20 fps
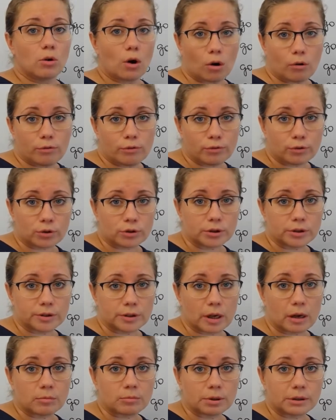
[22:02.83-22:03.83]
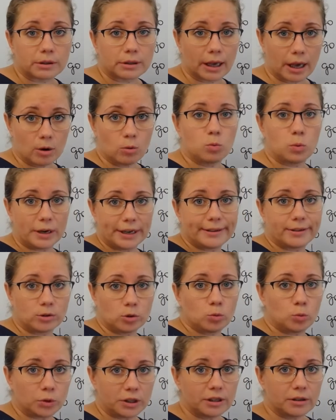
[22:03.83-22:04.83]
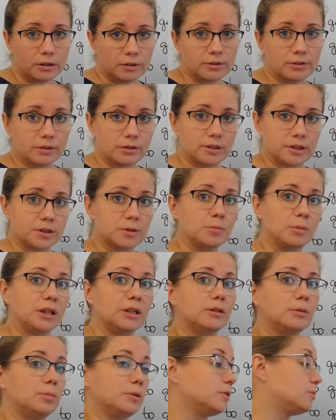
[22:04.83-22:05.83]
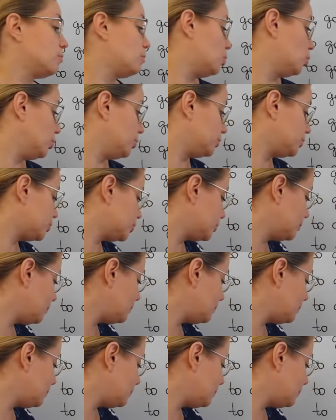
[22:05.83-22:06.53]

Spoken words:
off, for example? Yeah, when will this milk be spoiled?